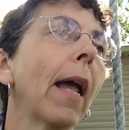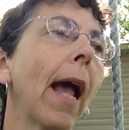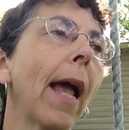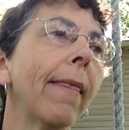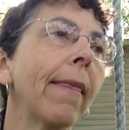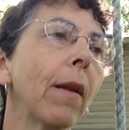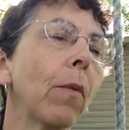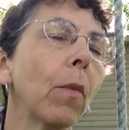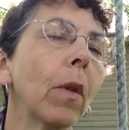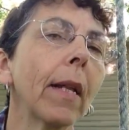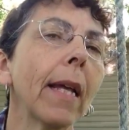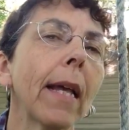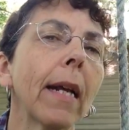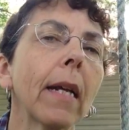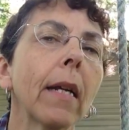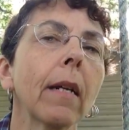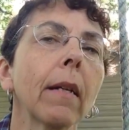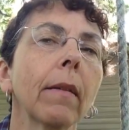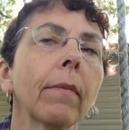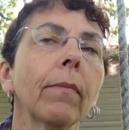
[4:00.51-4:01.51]
and then we'll get
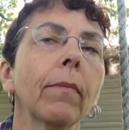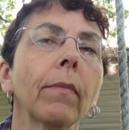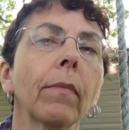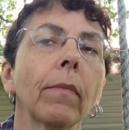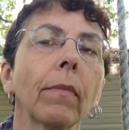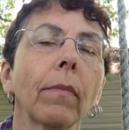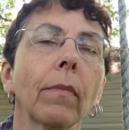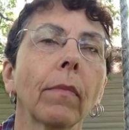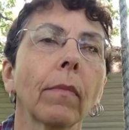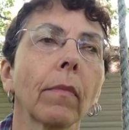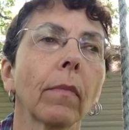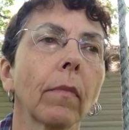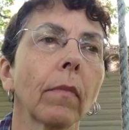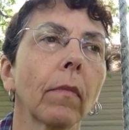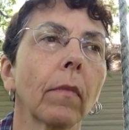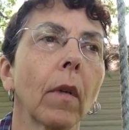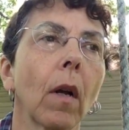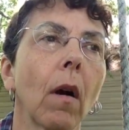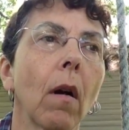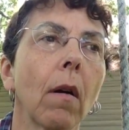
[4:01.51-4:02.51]
it
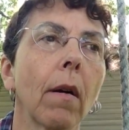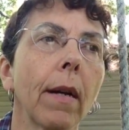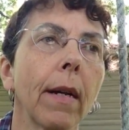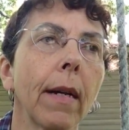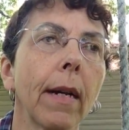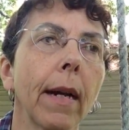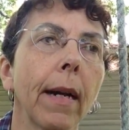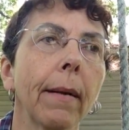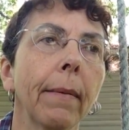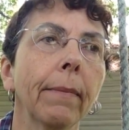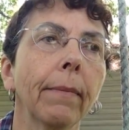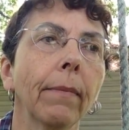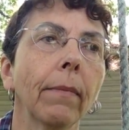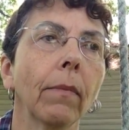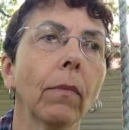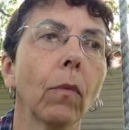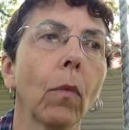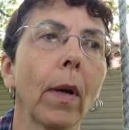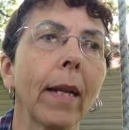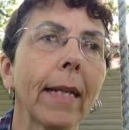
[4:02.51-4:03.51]
on
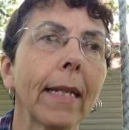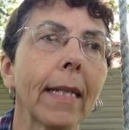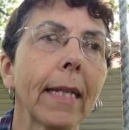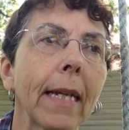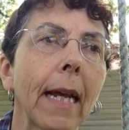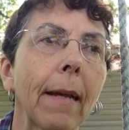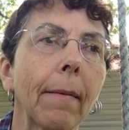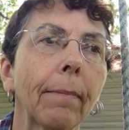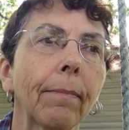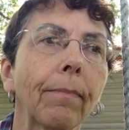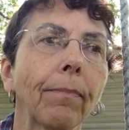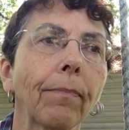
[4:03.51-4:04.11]
Wednesday.